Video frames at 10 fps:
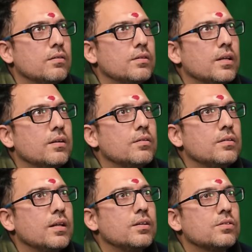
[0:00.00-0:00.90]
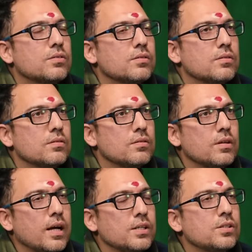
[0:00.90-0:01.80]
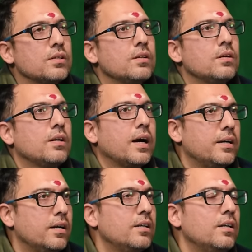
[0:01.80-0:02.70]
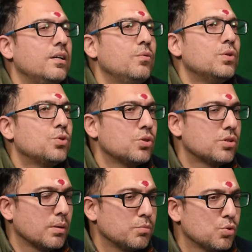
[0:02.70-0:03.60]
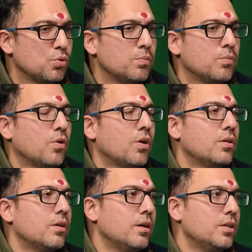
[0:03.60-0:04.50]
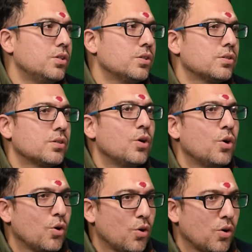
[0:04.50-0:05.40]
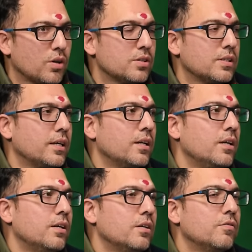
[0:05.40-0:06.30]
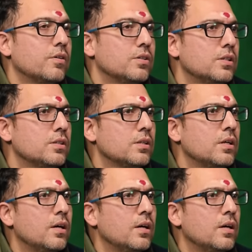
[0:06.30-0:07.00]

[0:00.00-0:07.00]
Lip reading: there is the national identity which should subsume all the religious or the sectarian differences,